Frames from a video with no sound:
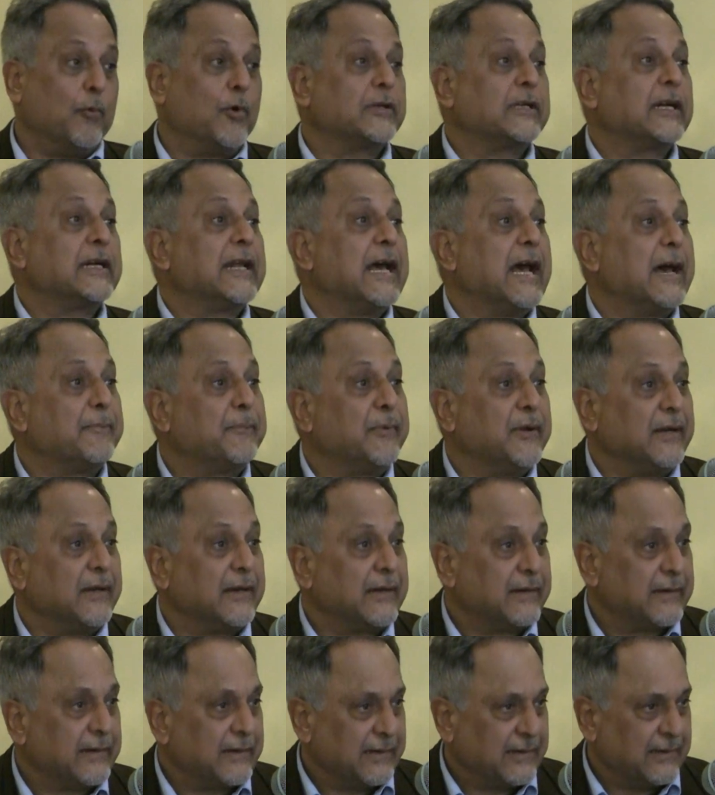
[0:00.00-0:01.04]
What had happened?
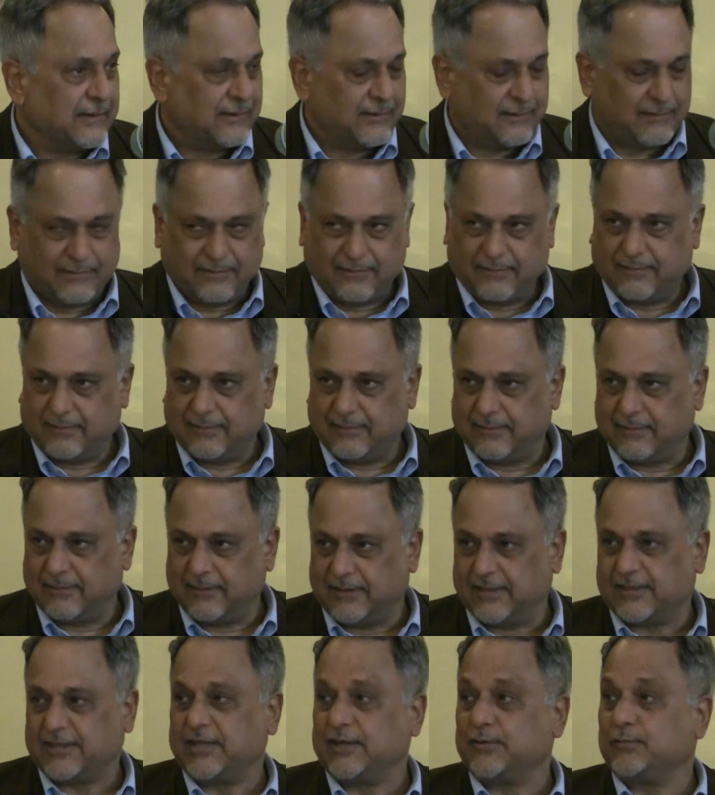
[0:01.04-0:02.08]

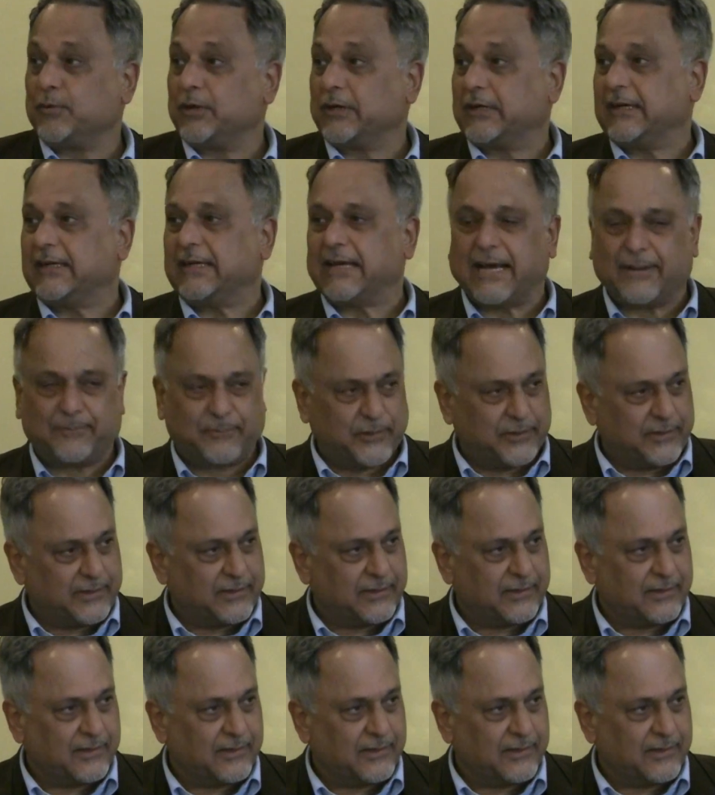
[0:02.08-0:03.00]
This is what had happened.